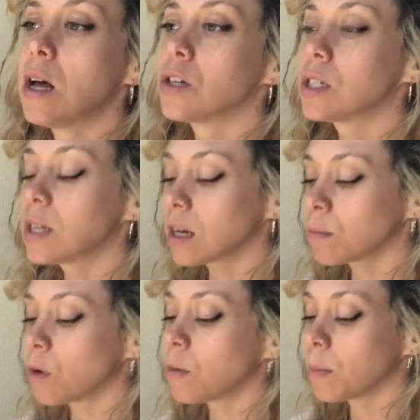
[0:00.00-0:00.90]
just take a
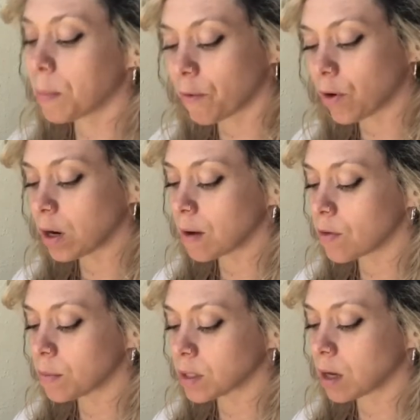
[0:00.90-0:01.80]
moment before you give
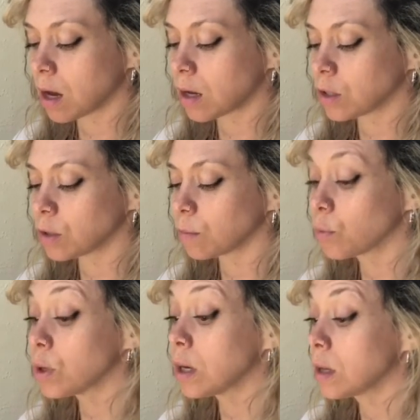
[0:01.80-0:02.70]
the massage,
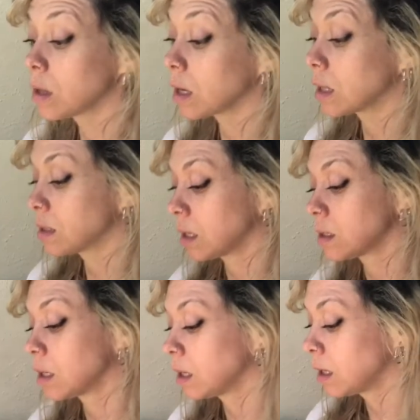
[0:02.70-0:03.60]
breathe, get
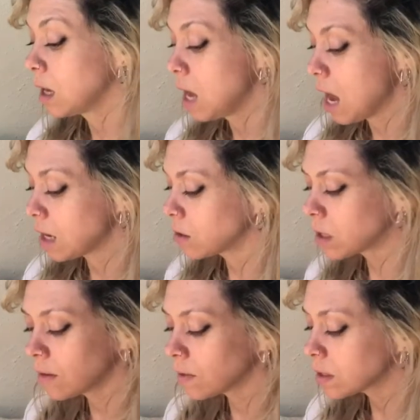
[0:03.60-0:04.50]
centered, and you
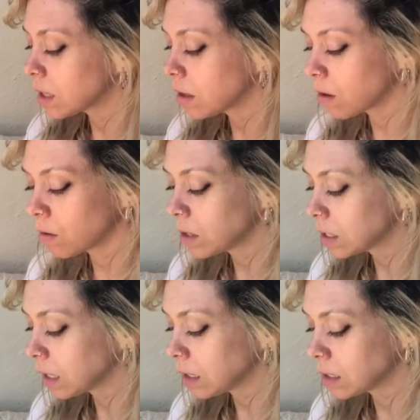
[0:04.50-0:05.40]
can even set your own
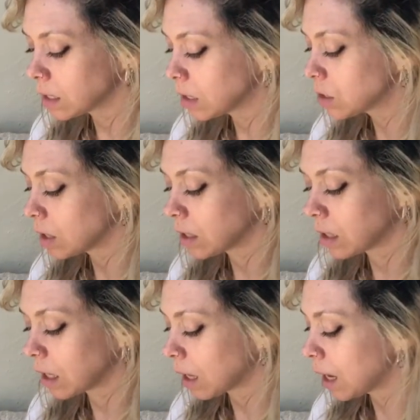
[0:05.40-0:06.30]
intention,
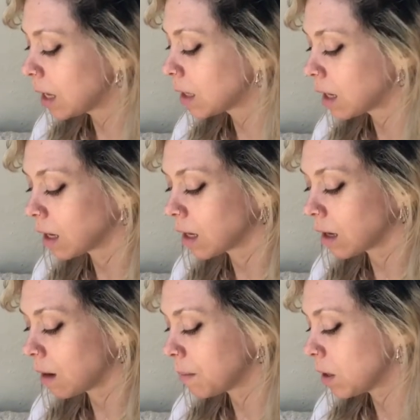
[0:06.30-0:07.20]
like, hey, like,
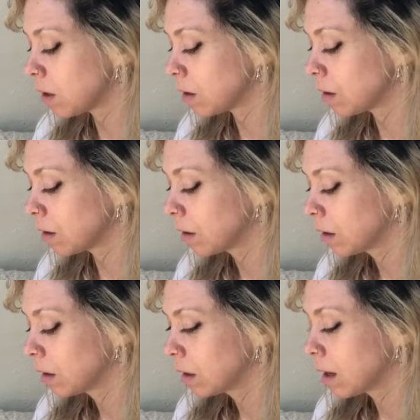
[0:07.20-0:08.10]
I'm here
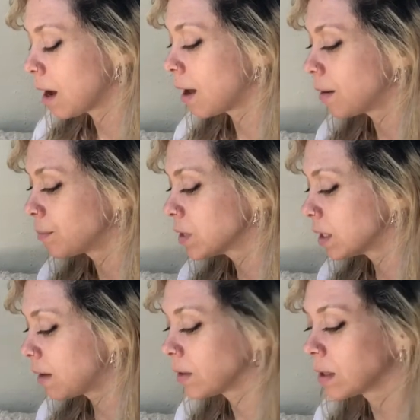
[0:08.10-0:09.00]
to
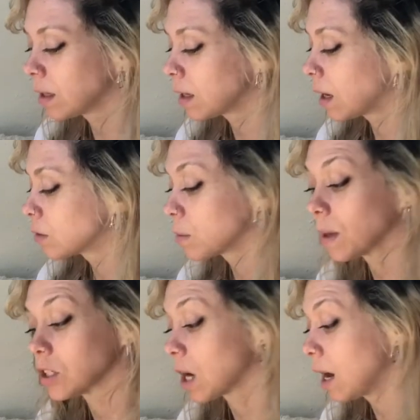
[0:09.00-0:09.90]
lovingly connect with
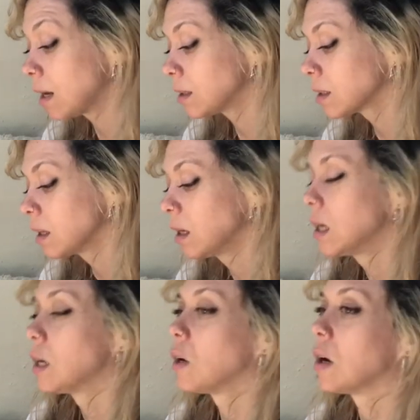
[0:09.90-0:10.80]
my child,
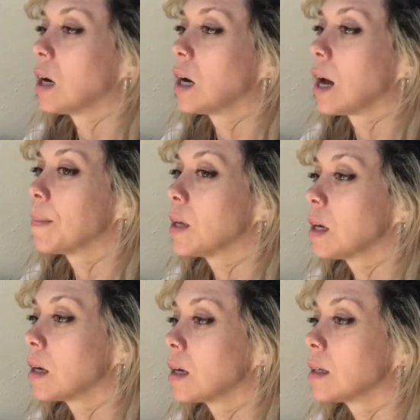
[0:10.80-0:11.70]
or I'm
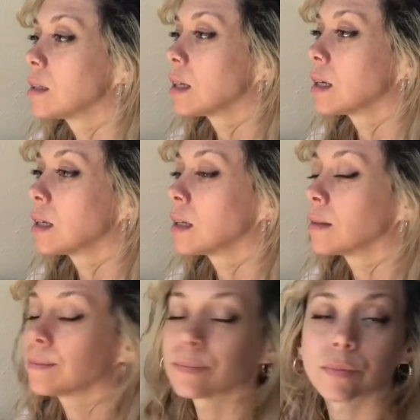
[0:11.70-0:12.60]
here to
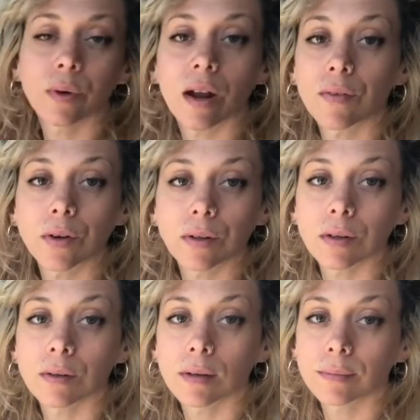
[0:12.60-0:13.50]
whatever,
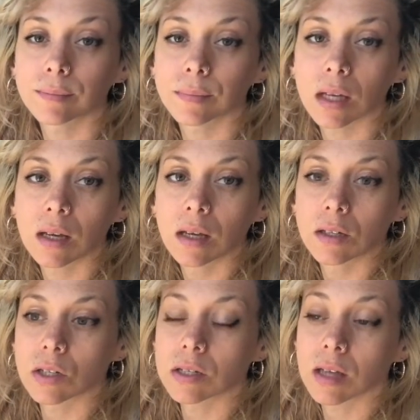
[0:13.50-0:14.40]
you know,
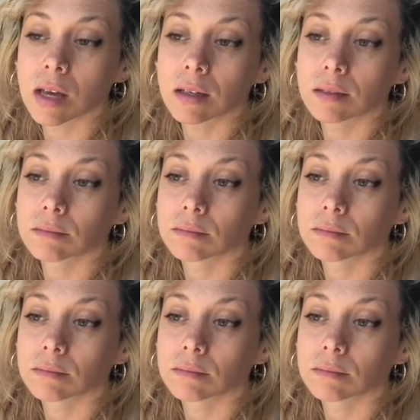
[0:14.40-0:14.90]
just like,